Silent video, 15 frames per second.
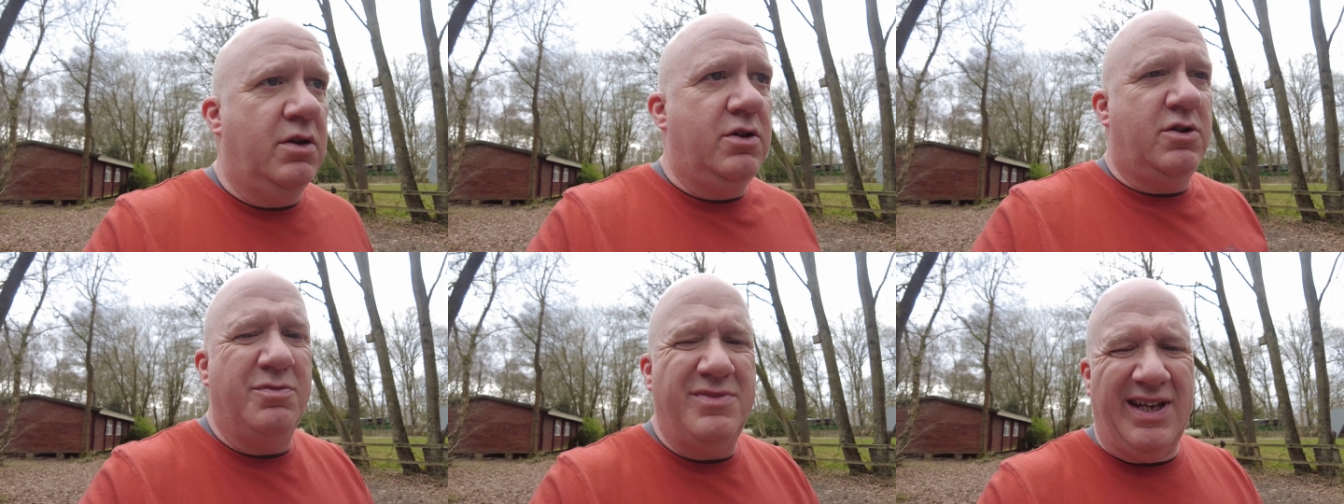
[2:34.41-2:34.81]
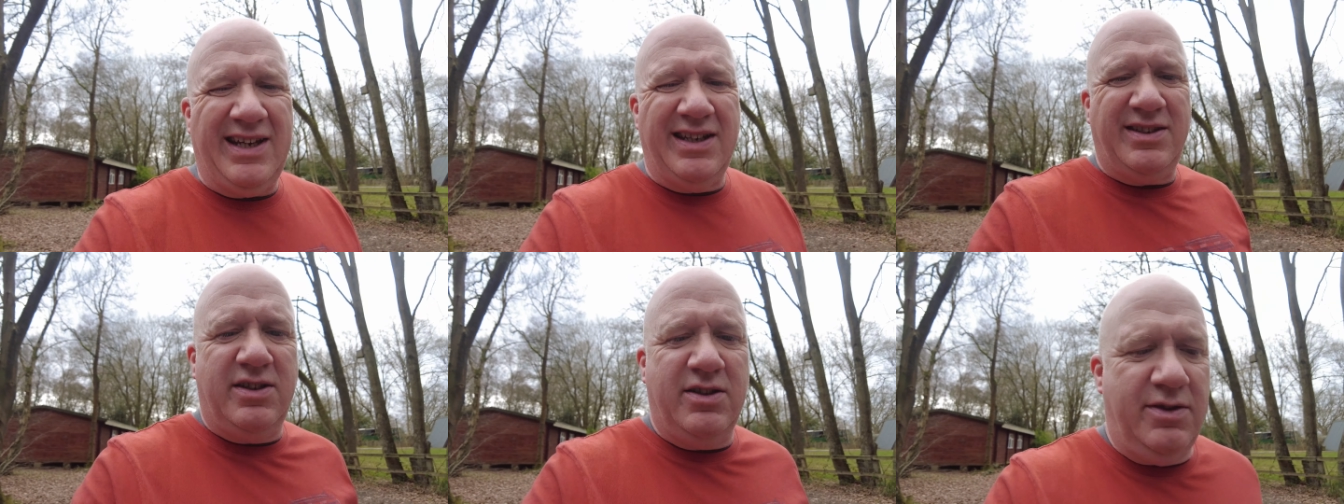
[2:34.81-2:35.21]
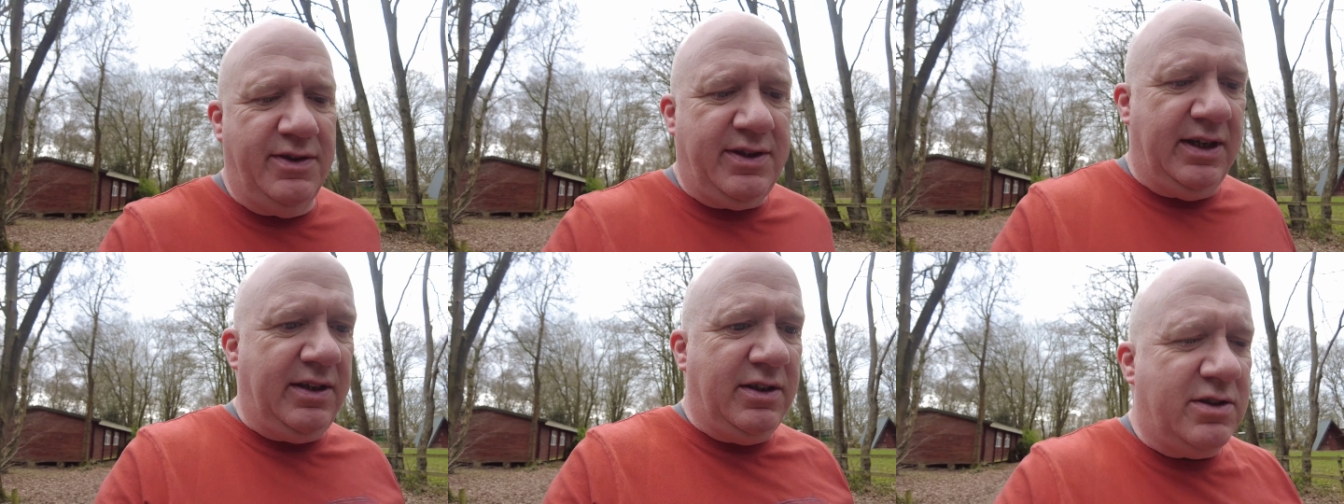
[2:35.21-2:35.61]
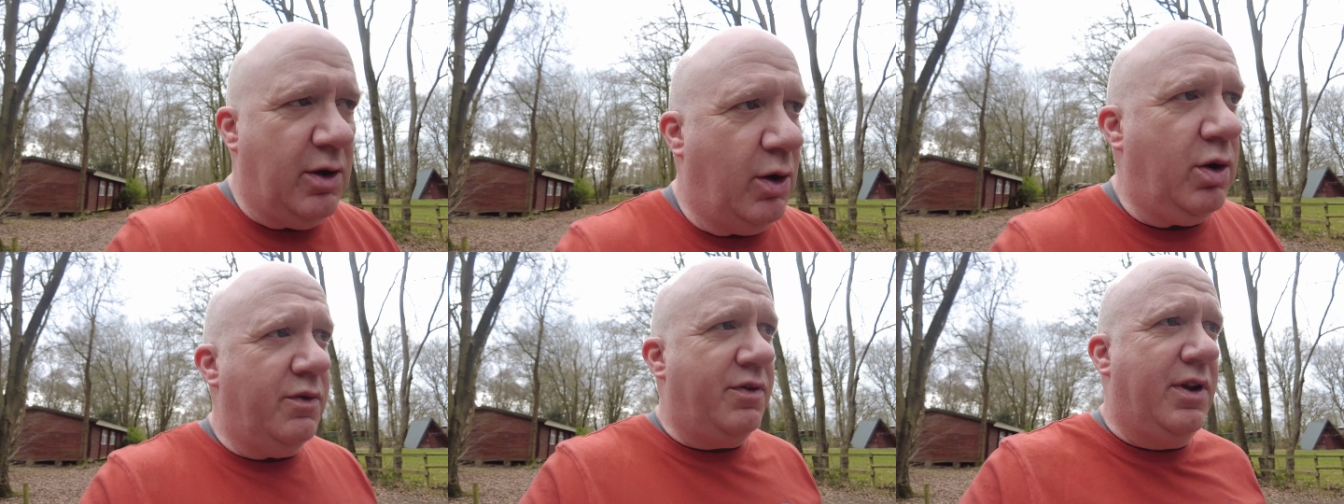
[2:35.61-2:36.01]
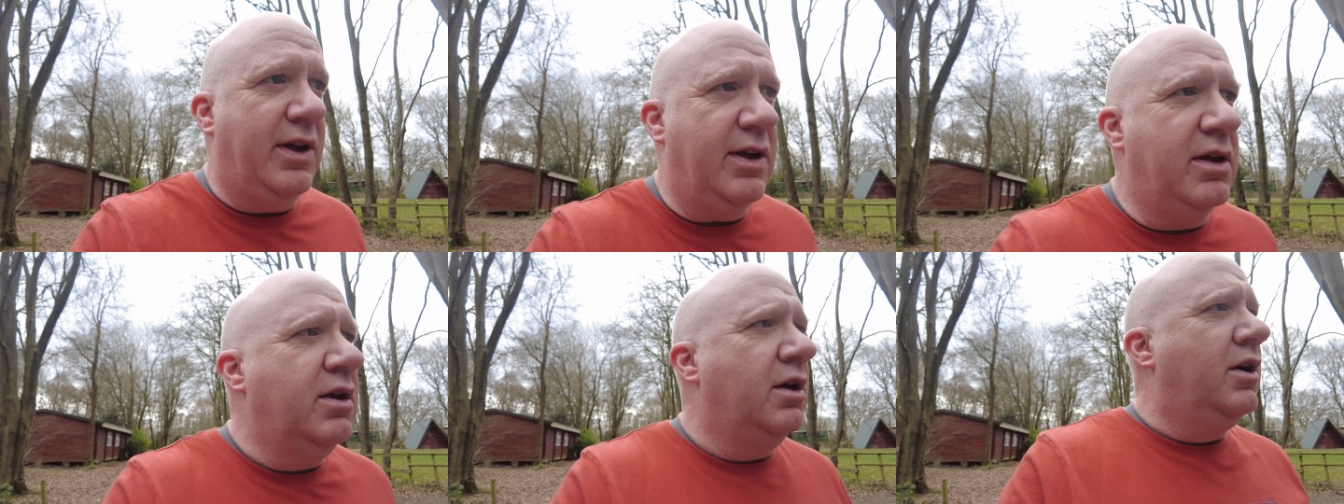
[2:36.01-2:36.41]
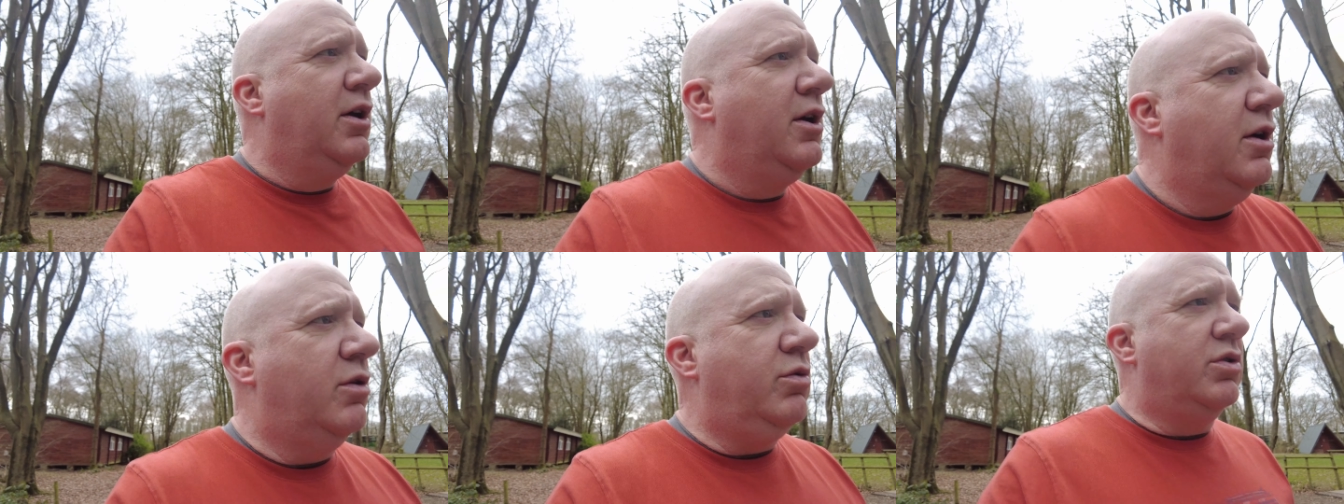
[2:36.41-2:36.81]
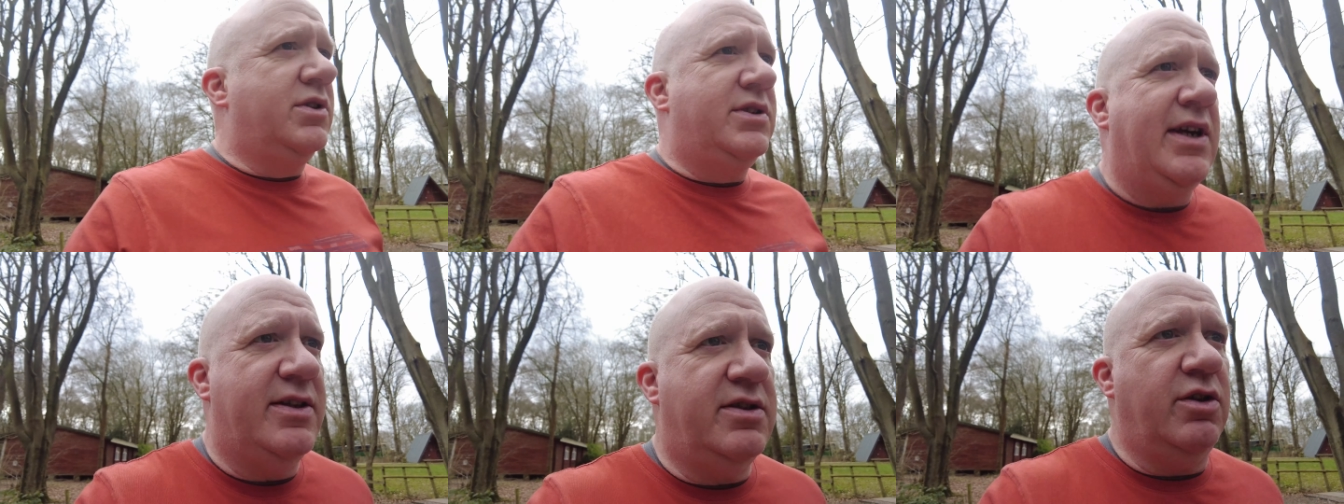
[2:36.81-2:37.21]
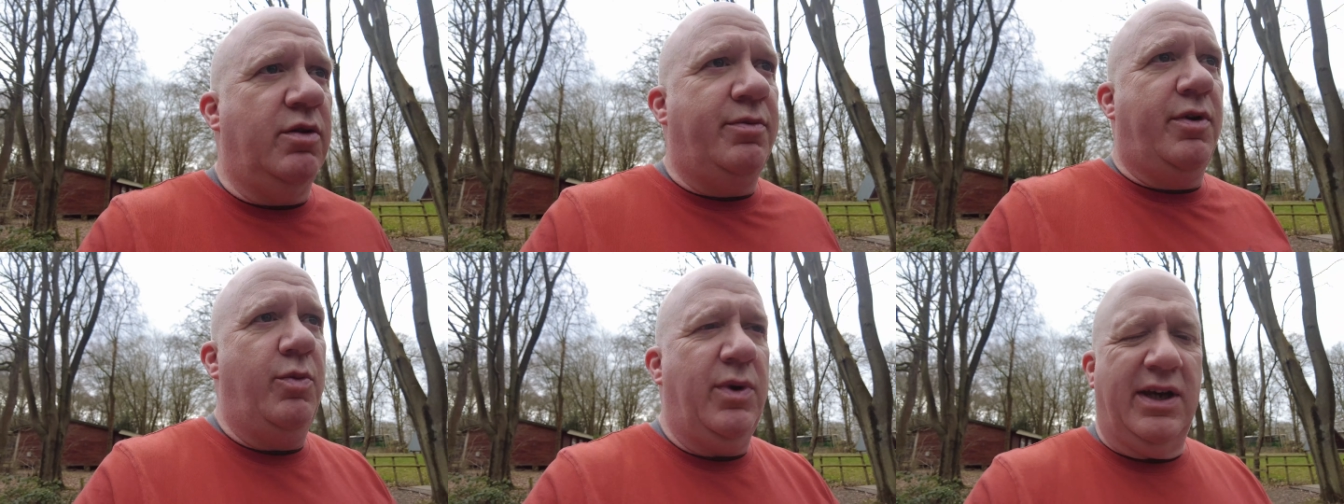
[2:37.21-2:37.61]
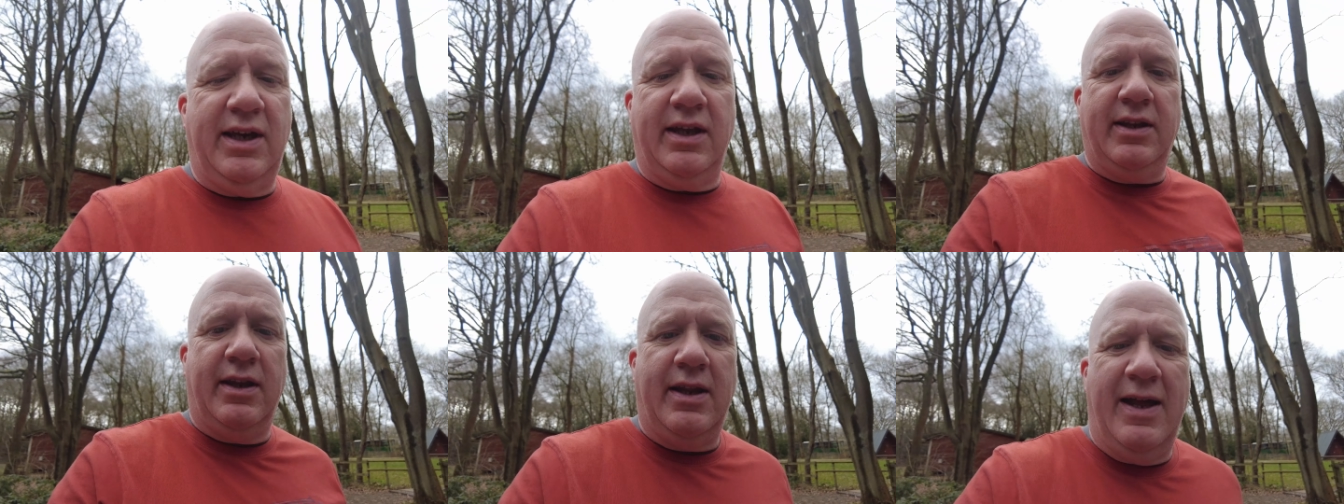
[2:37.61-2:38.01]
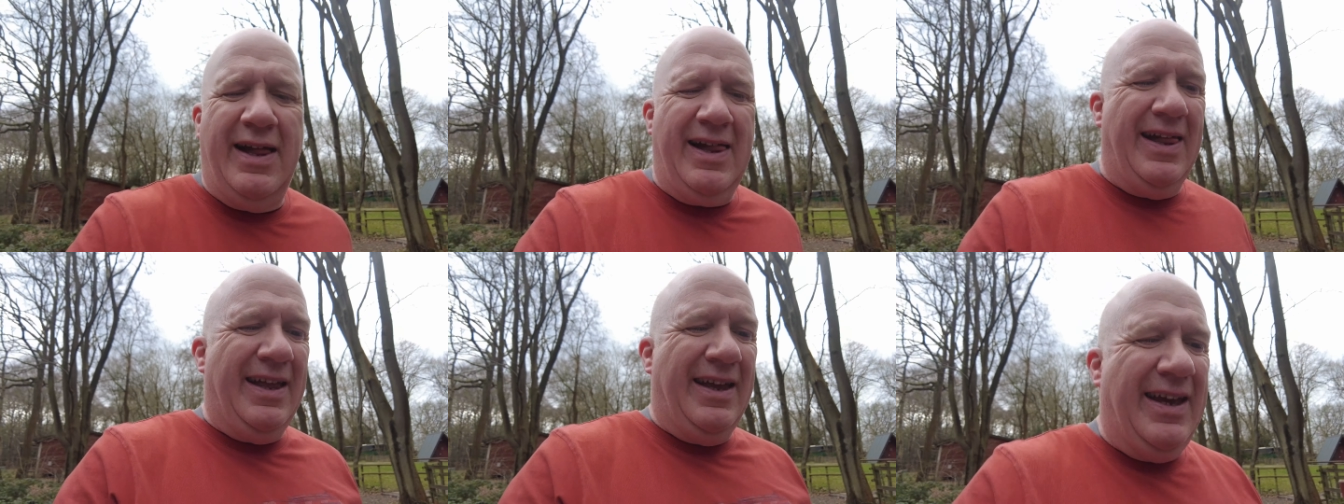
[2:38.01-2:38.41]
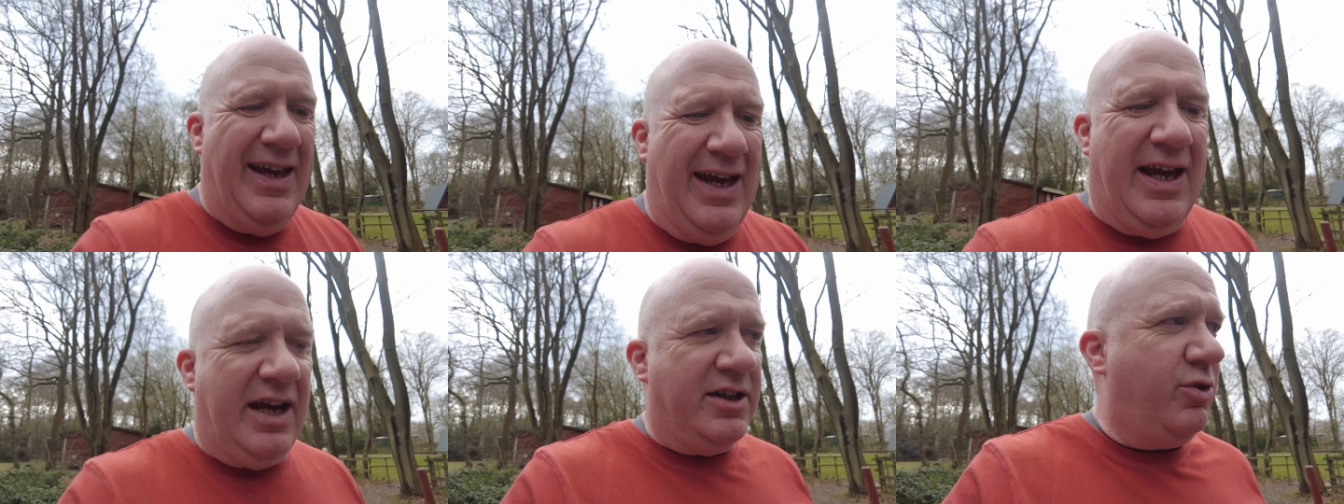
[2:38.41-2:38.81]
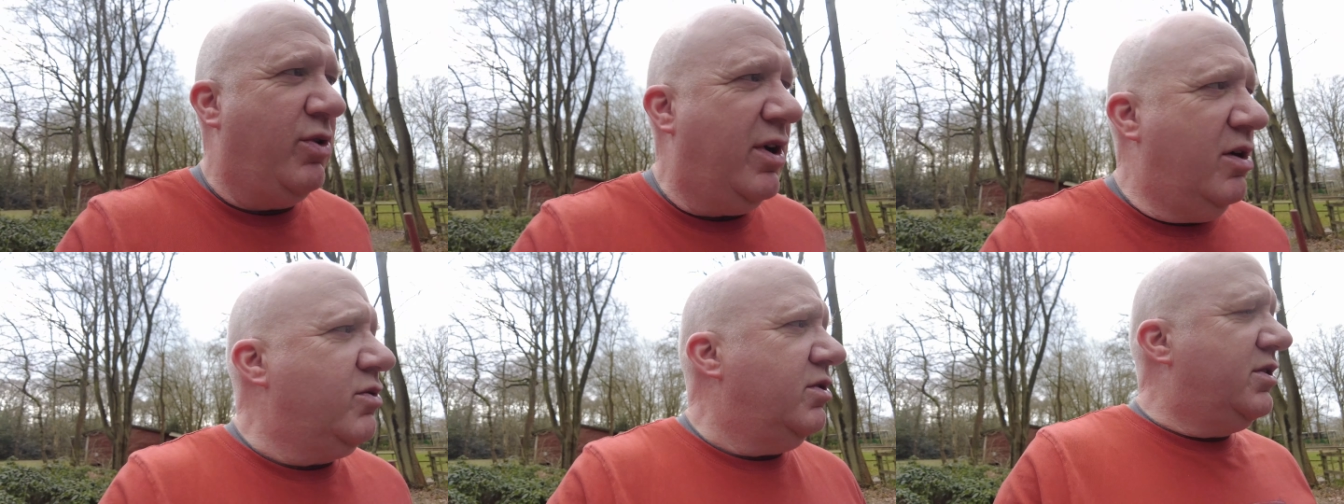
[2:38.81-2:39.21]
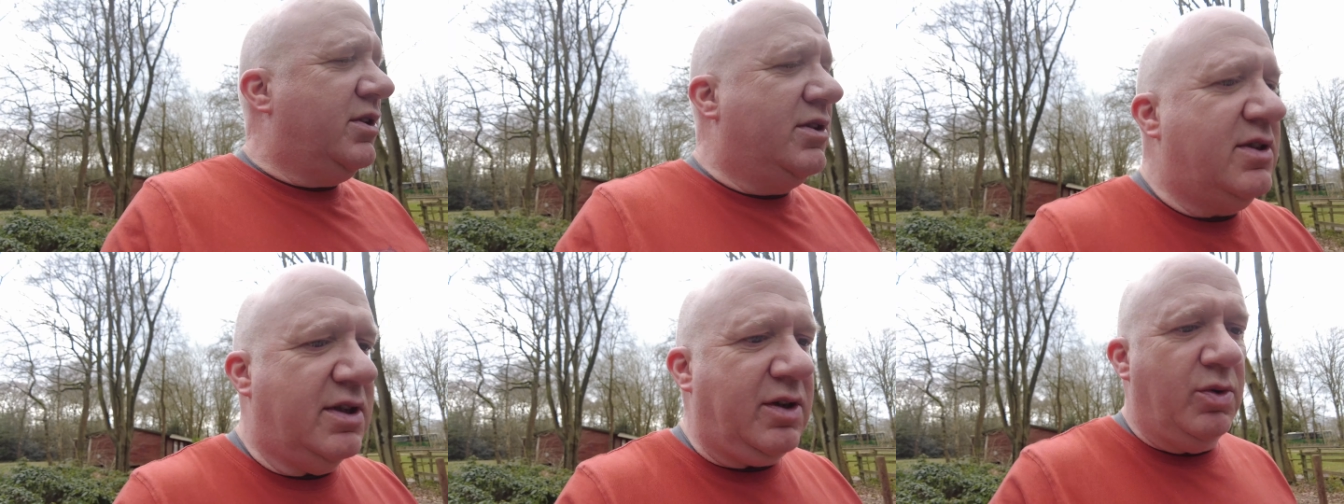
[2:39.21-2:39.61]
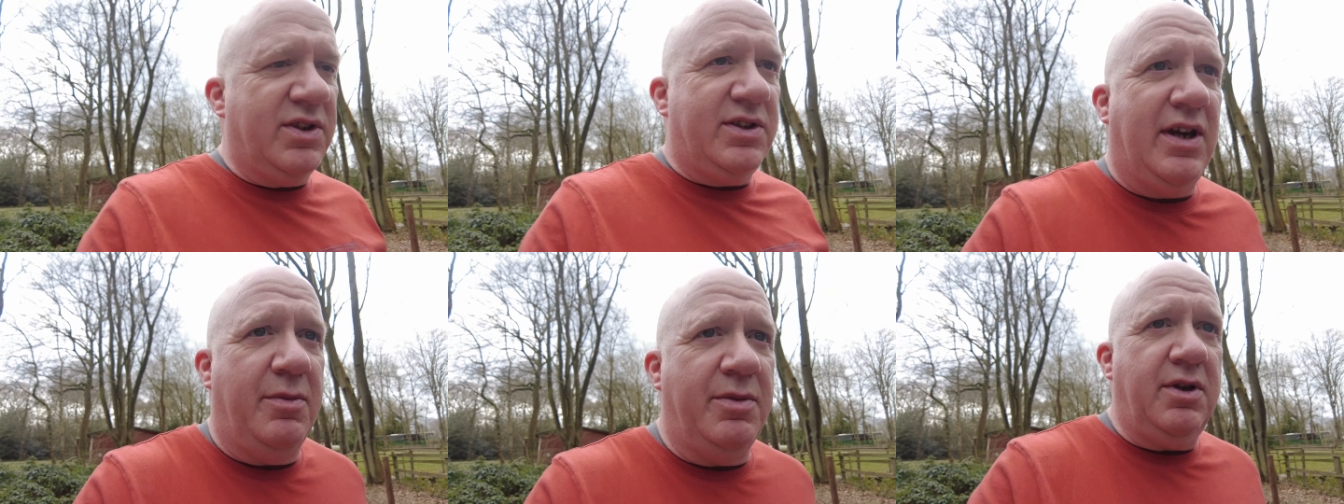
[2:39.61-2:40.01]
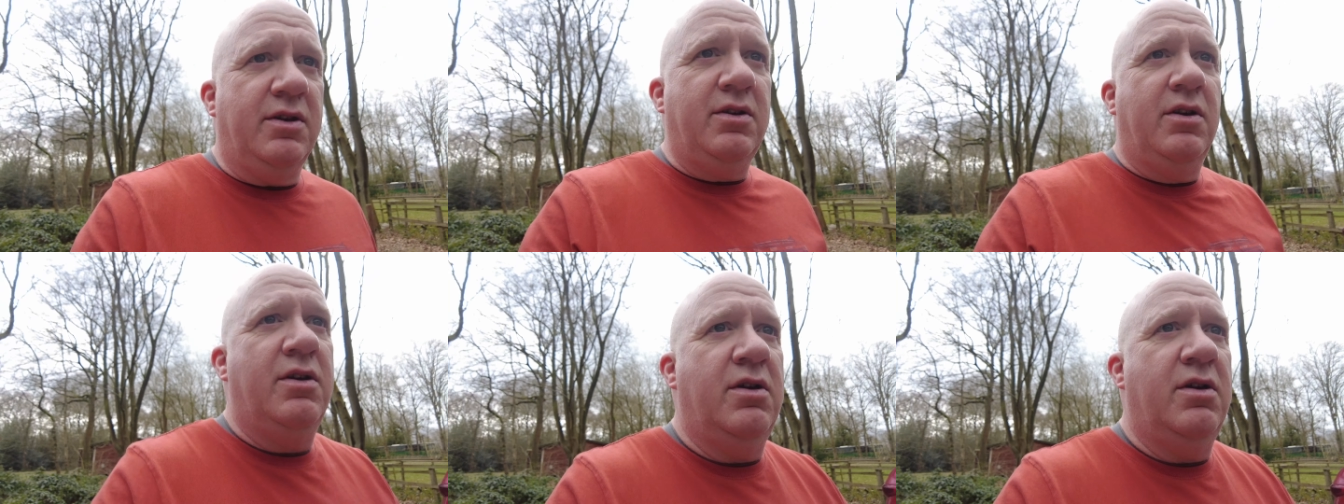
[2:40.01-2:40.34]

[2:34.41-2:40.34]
some tasters and things so hopefully we'll set up and we can head around and see what's happening